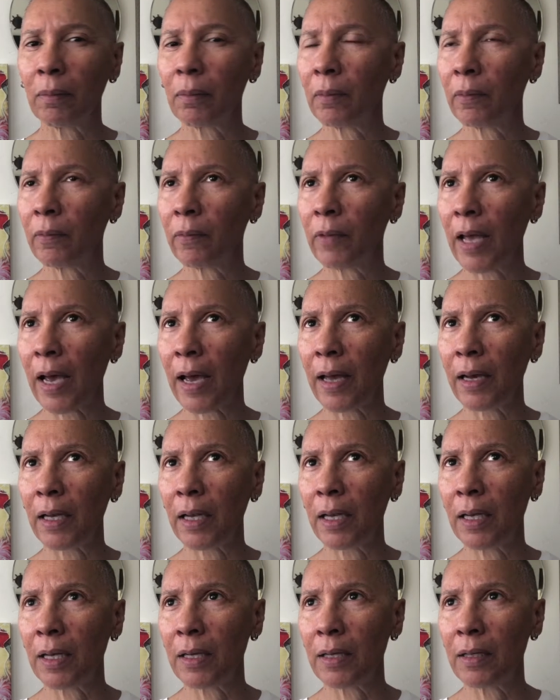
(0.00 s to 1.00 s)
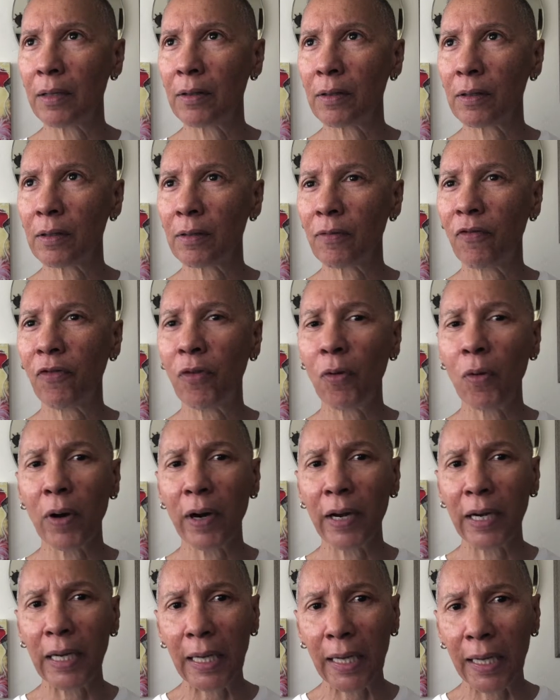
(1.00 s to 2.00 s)
that is for
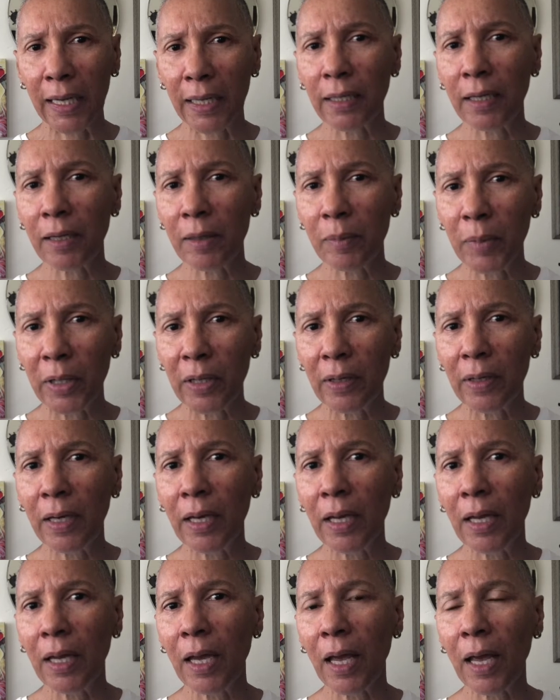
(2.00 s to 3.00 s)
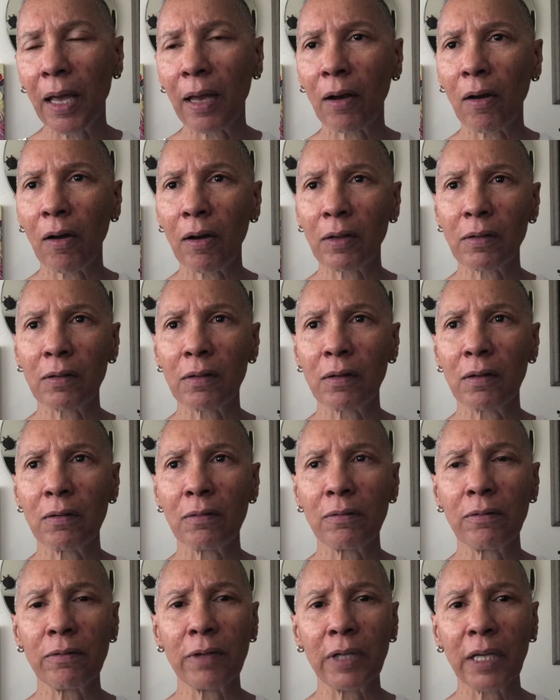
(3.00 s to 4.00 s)
and in community and also
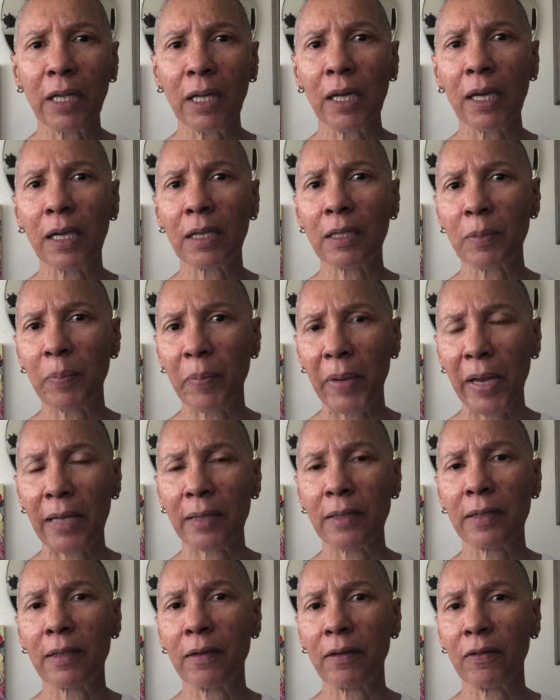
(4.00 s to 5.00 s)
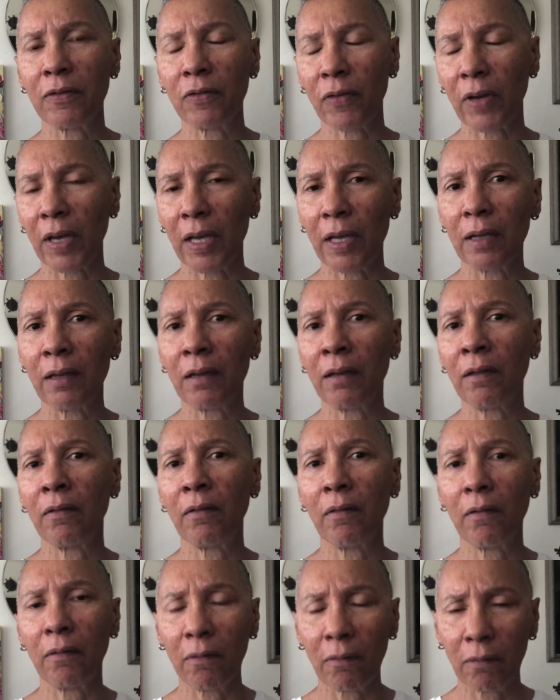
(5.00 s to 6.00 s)
really expansive in
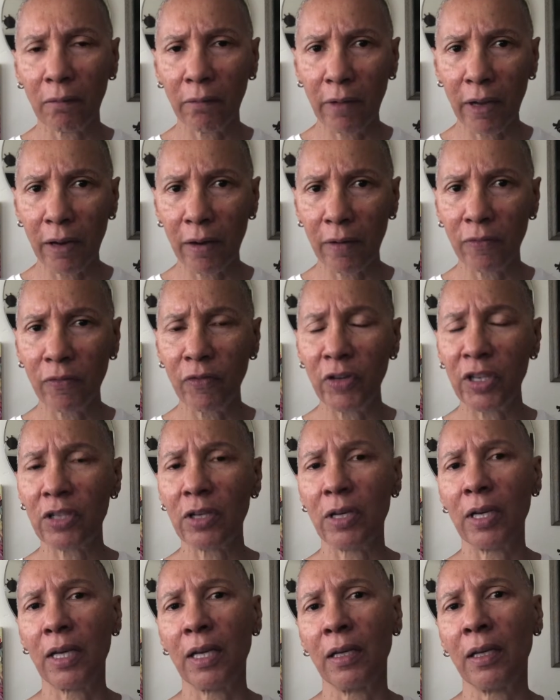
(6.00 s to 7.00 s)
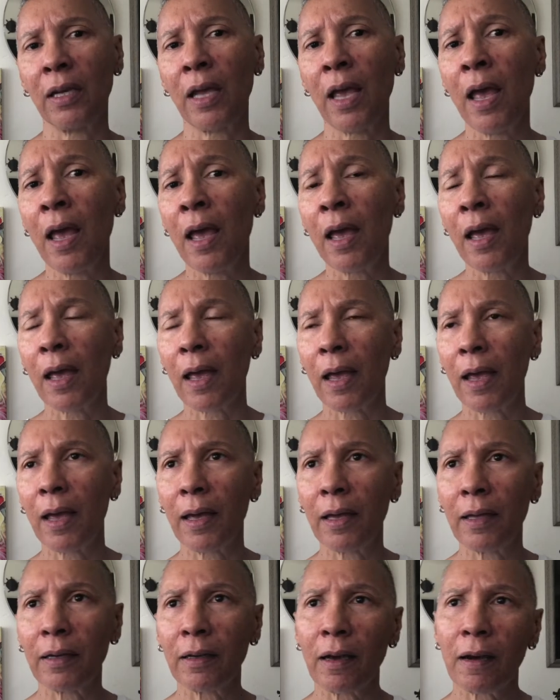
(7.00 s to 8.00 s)
their visioning
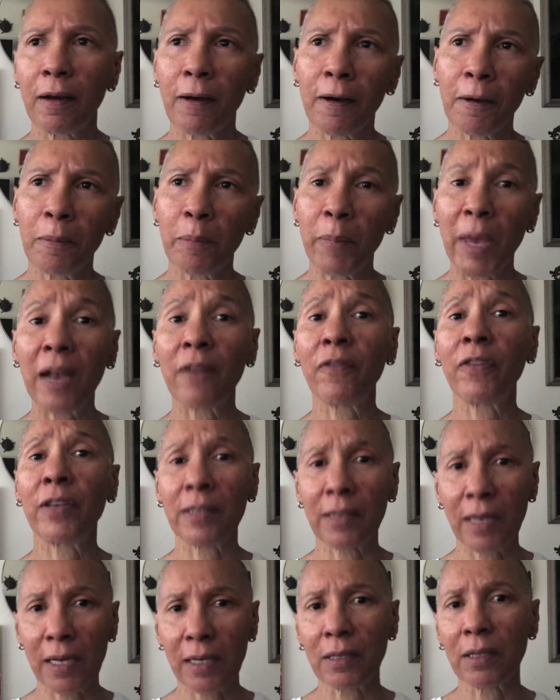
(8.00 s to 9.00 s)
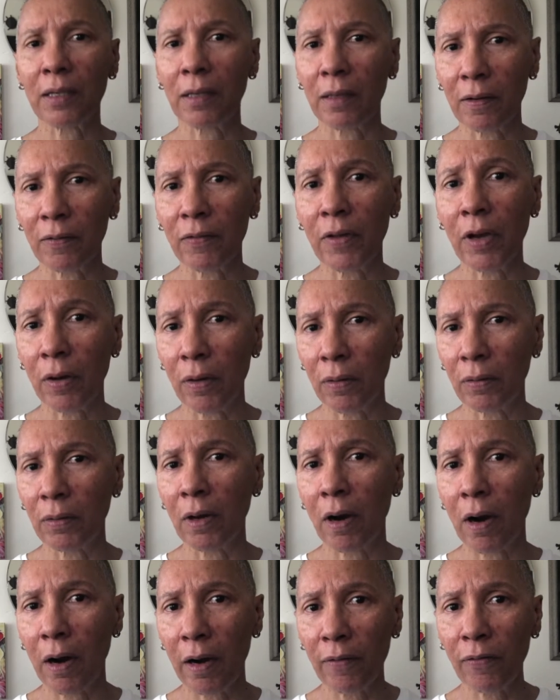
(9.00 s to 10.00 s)
and manifestation of their own
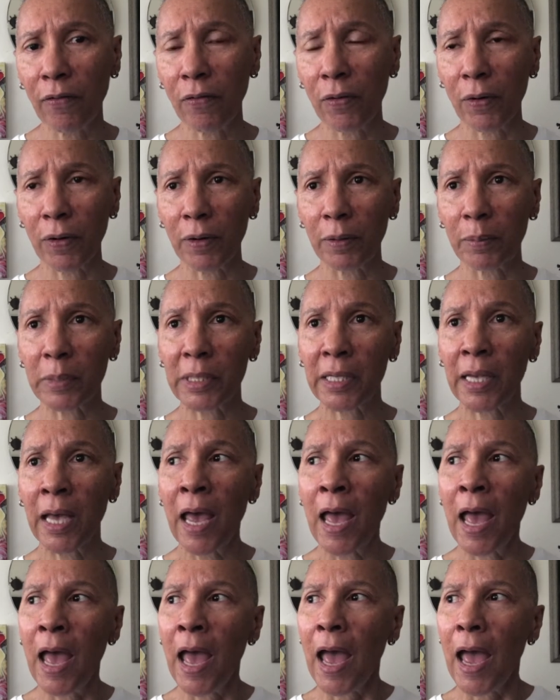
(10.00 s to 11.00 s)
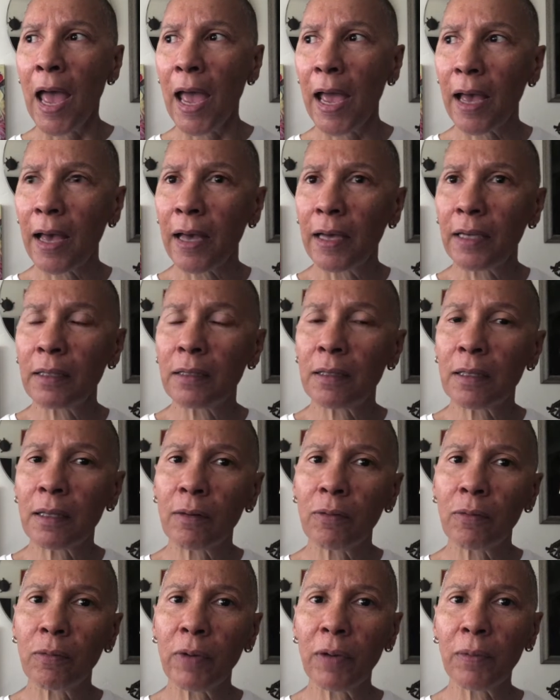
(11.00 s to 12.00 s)
art forms. And
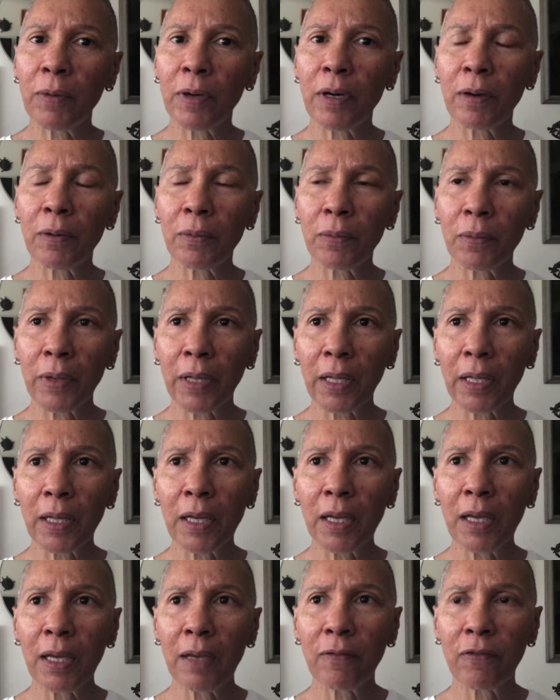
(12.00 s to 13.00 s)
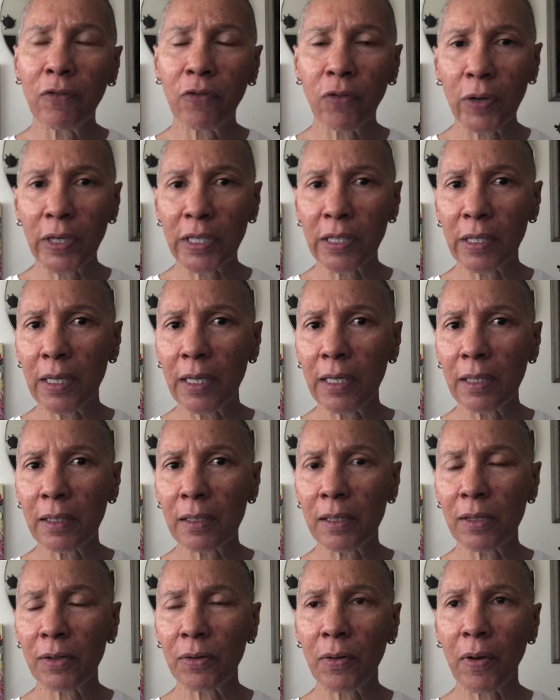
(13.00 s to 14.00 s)
we were really fortunate
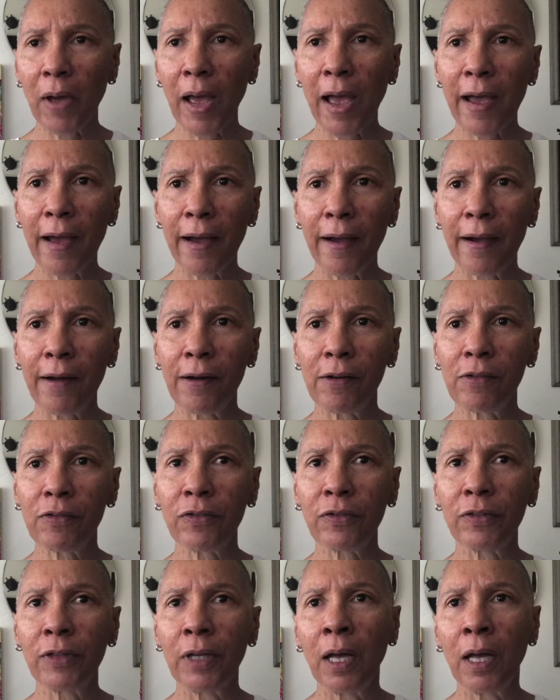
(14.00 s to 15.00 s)
to have